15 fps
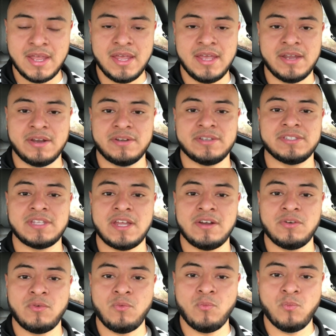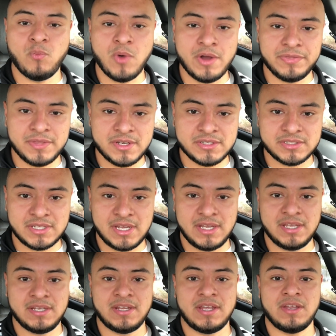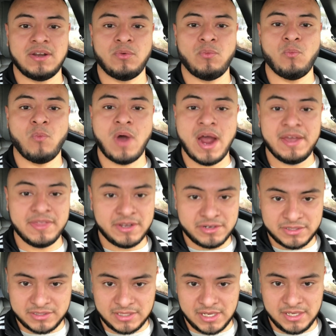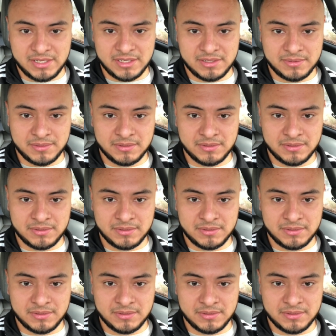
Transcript: and understand what they're saying and why they're saying it.